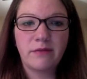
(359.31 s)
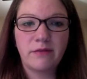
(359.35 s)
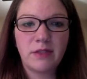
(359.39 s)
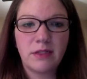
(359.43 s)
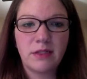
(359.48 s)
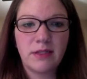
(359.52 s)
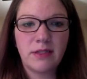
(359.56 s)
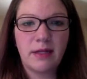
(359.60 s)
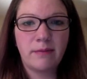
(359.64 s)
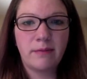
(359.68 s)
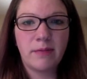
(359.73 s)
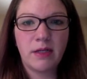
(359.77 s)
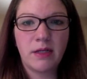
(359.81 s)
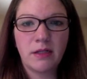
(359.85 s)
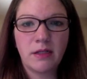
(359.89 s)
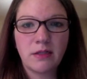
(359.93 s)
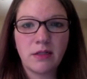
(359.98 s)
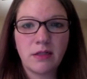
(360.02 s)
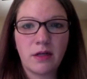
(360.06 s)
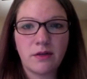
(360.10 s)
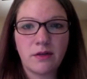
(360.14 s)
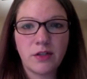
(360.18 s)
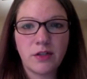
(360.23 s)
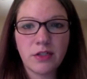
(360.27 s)
to 10 minutes
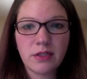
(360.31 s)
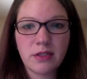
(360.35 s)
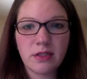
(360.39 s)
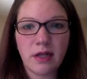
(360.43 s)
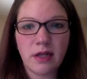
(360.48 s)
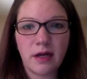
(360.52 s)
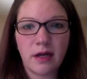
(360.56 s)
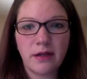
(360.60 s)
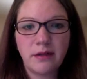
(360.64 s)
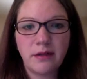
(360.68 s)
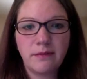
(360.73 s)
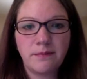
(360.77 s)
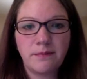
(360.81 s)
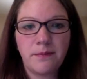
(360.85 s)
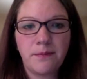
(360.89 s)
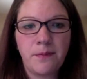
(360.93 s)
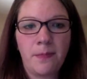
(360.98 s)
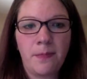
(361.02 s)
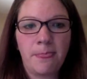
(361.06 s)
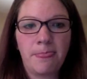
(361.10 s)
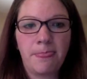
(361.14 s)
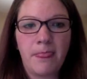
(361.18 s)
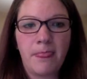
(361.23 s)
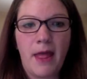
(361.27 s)
on their side
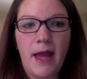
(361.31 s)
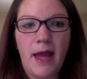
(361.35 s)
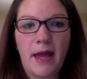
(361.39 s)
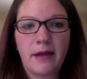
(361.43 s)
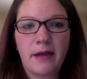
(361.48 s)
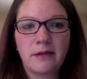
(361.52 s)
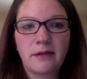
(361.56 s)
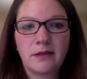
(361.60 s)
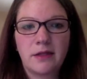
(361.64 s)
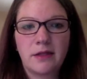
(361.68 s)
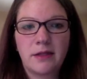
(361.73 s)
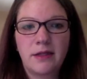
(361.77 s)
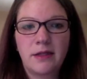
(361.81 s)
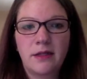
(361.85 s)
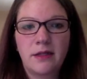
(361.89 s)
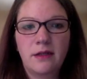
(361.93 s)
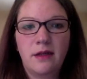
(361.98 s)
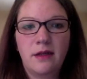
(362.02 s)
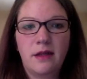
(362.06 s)
and clean